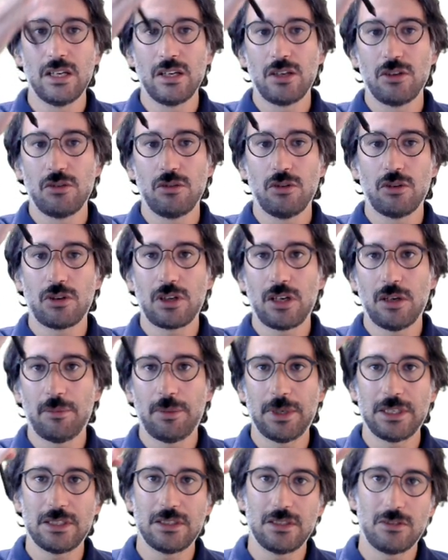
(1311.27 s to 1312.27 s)
your
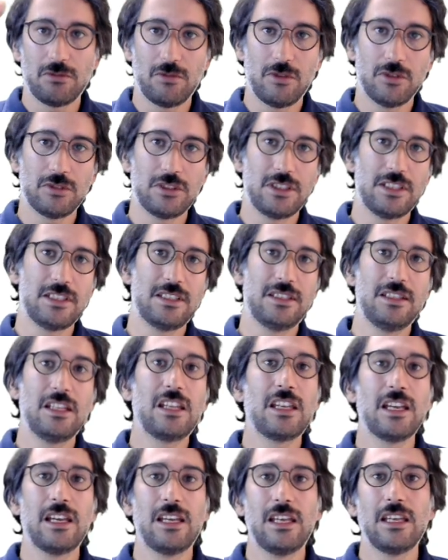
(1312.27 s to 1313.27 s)
capacitor voltage is
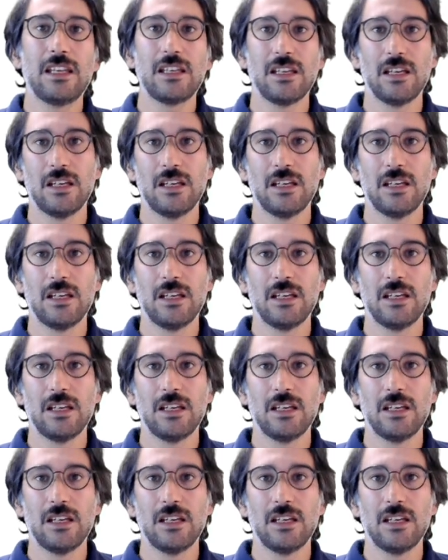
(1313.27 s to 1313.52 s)
decaying.